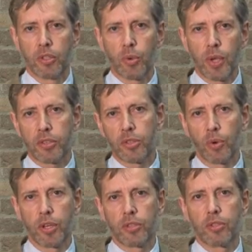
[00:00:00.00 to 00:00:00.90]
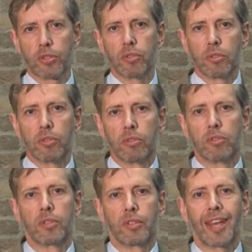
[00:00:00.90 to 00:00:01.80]
So we ask the question,
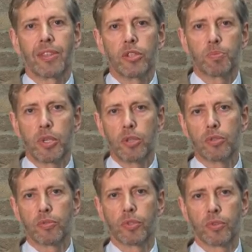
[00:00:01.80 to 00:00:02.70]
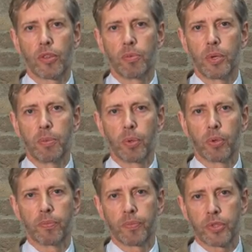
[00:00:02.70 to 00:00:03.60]
can this be useful to other people?